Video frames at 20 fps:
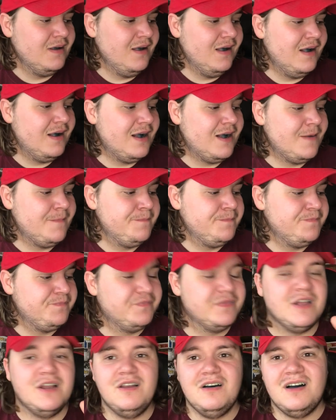A
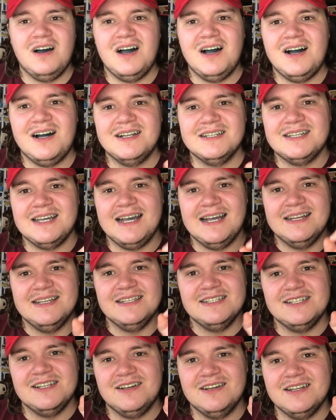lot of hard
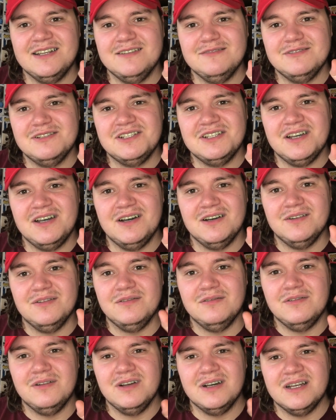candies are like a little
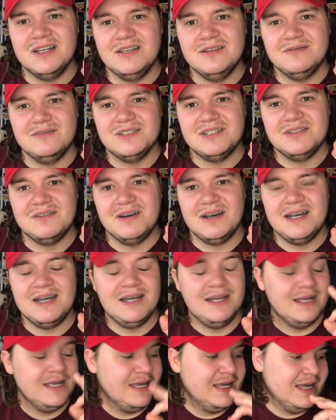circle or like a little square,
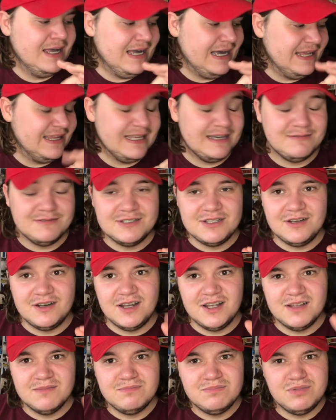and that was like
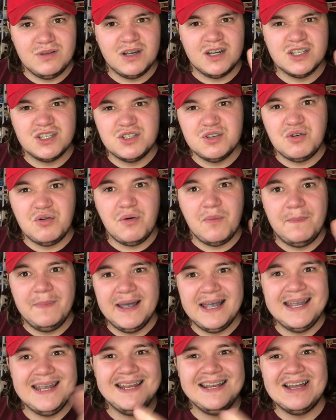a
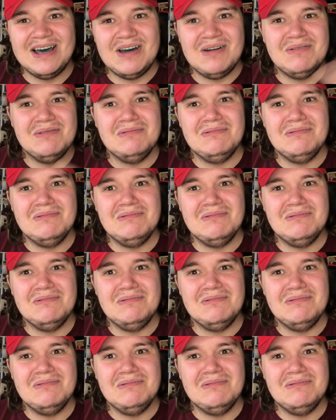torpedo.